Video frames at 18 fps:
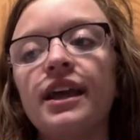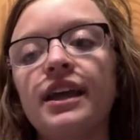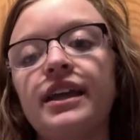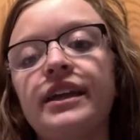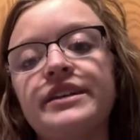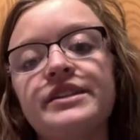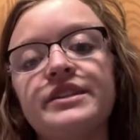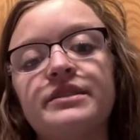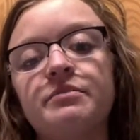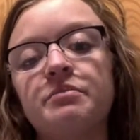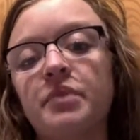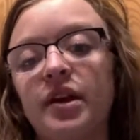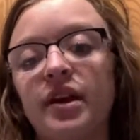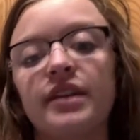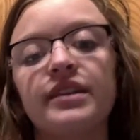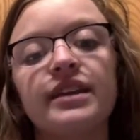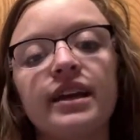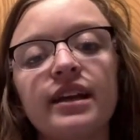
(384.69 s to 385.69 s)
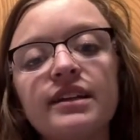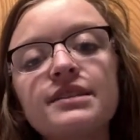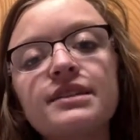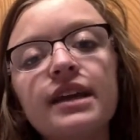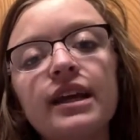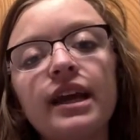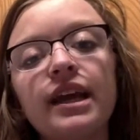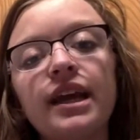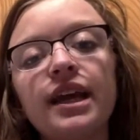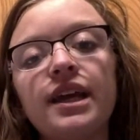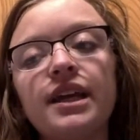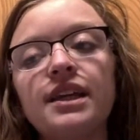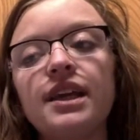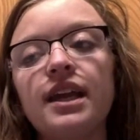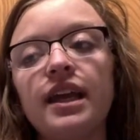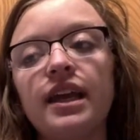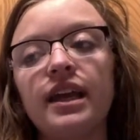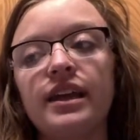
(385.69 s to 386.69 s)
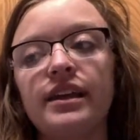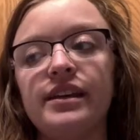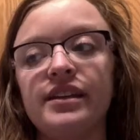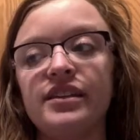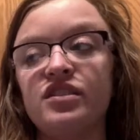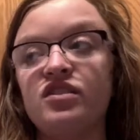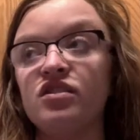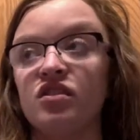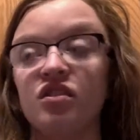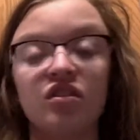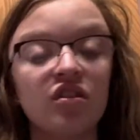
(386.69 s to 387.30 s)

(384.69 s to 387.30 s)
and bring things in and